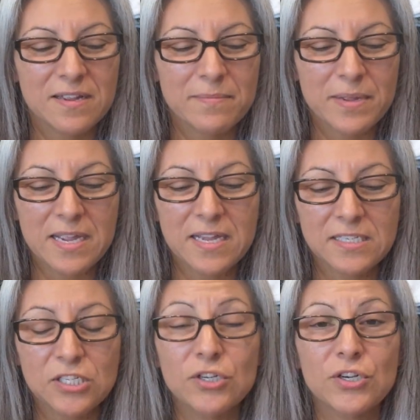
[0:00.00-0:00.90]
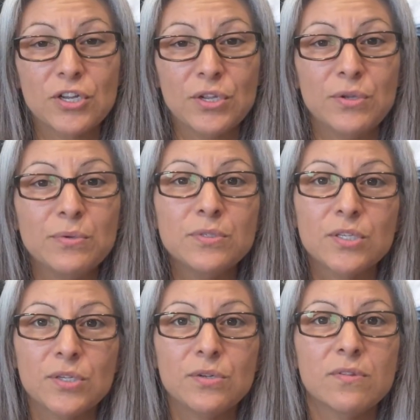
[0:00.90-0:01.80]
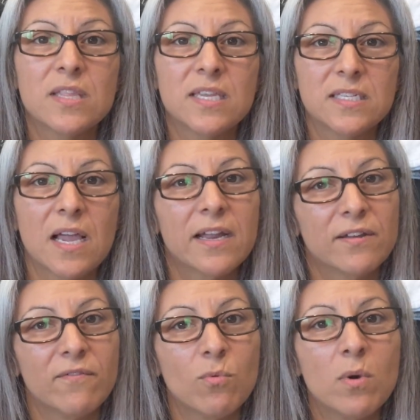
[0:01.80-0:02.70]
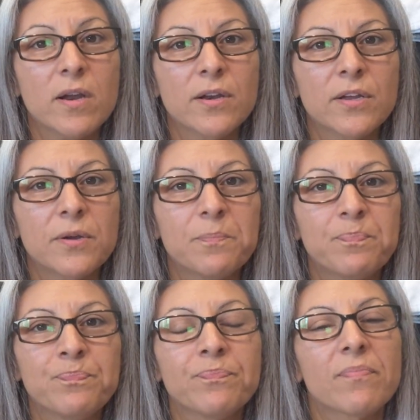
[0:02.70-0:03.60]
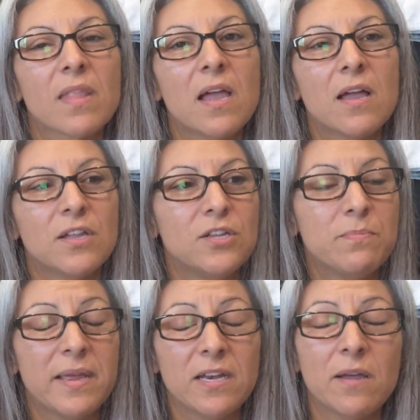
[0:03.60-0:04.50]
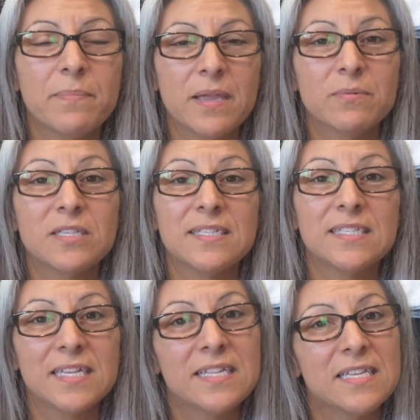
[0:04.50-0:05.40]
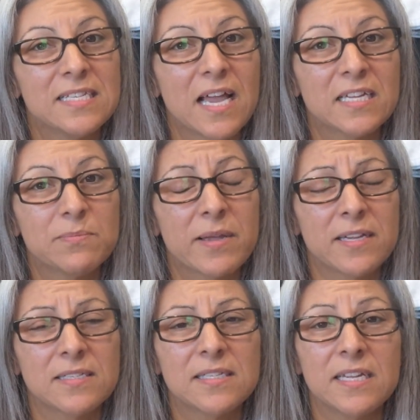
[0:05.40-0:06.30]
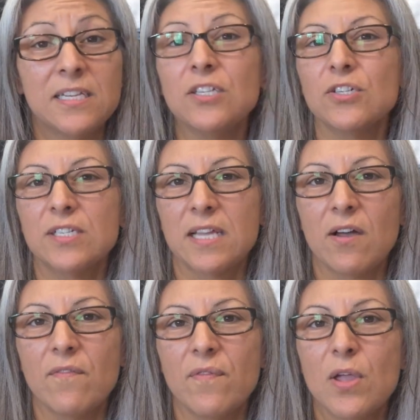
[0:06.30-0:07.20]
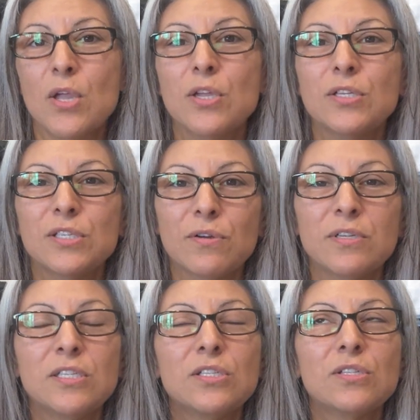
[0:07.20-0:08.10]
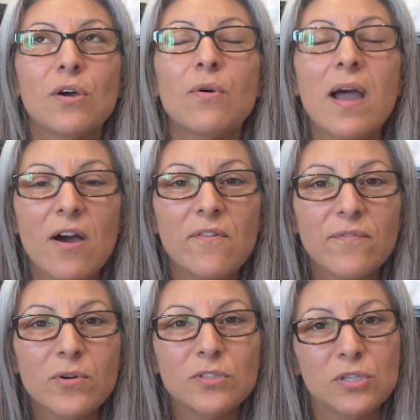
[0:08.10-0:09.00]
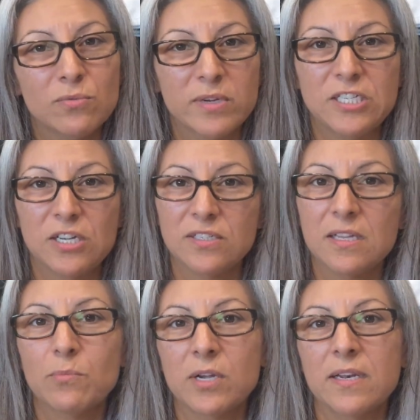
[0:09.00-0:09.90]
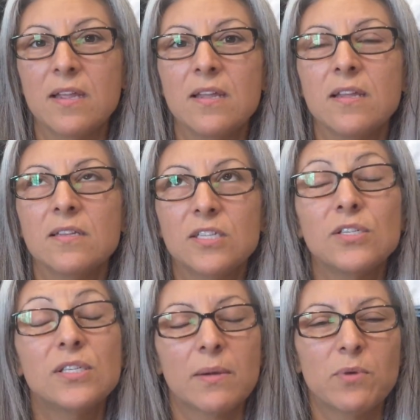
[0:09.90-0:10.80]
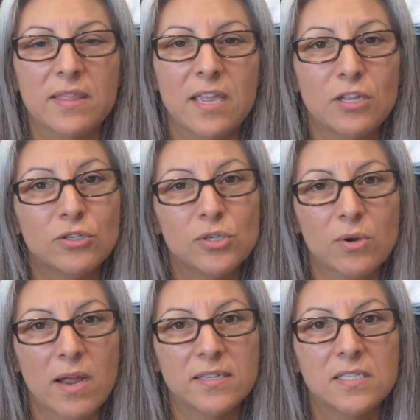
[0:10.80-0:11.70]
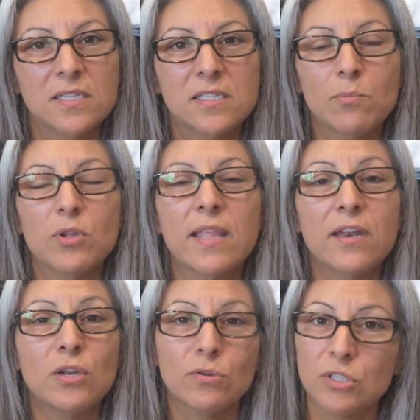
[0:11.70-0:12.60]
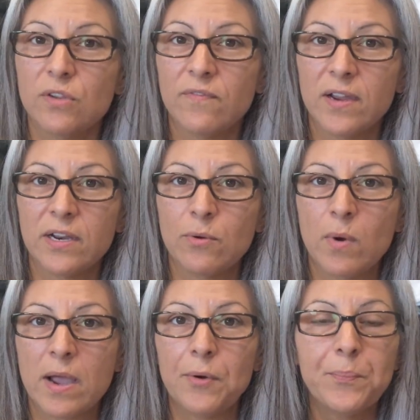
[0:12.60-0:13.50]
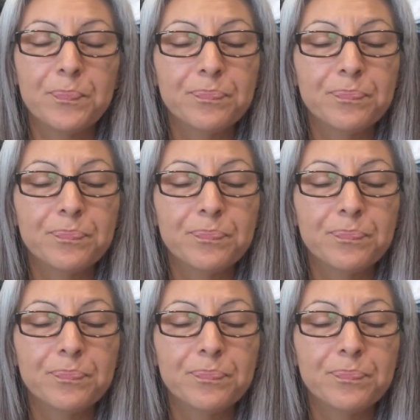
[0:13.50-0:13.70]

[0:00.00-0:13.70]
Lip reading: because you're new to this kind of work, you may not be able to see these aspects in yourself. So it's so helpful to reach out to someone that you trust, someone that knows you very well.